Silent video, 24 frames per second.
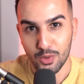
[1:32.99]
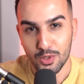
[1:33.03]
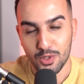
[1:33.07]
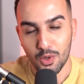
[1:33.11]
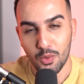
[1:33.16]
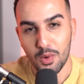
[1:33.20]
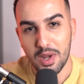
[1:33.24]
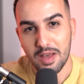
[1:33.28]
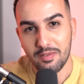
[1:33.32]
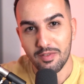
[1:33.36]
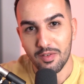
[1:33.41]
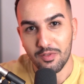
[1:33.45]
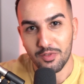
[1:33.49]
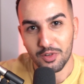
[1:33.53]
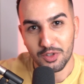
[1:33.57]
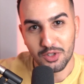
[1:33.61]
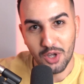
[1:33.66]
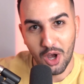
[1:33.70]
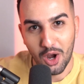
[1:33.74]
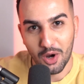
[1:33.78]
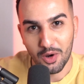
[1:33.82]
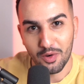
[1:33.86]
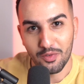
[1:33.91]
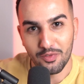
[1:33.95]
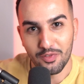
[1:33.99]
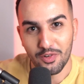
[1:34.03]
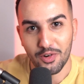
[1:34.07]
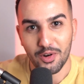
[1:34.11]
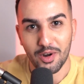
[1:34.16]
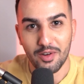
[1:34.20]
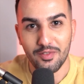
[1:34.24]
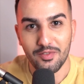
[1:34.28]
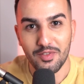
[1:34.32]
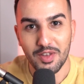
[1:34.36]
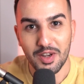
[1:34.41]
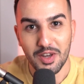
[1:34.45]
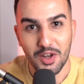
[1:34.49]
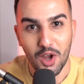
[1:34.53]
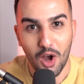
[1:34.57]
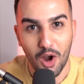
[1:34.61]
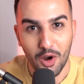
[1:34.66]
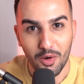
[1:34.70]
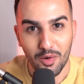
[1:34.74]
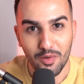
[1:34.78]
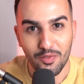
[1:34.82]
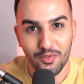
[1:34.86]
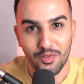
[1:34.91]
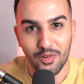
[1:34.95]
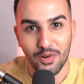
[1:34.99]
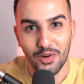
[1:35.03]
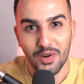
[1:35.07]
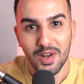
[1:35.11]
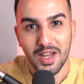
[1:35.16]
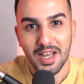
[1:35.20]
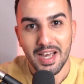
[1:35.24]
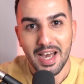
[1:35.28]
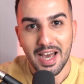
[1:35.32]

So we have a photographer, a videographer,